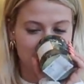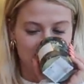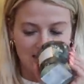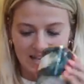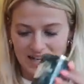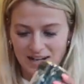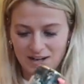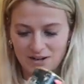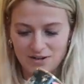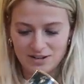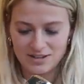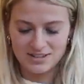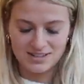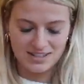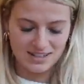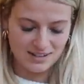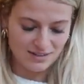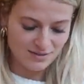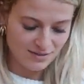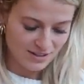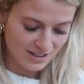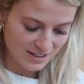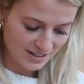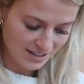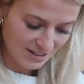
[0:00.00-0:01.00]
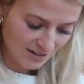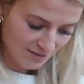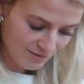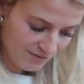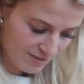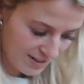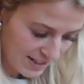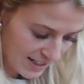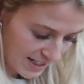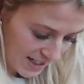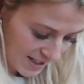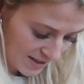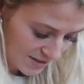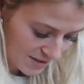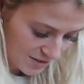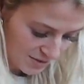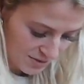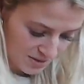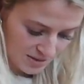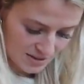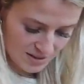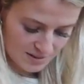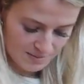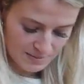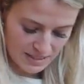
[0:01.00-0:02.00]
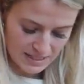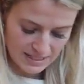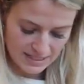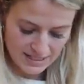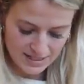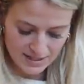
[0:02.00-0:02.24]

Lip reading: decorative and lovely. Do you want to smell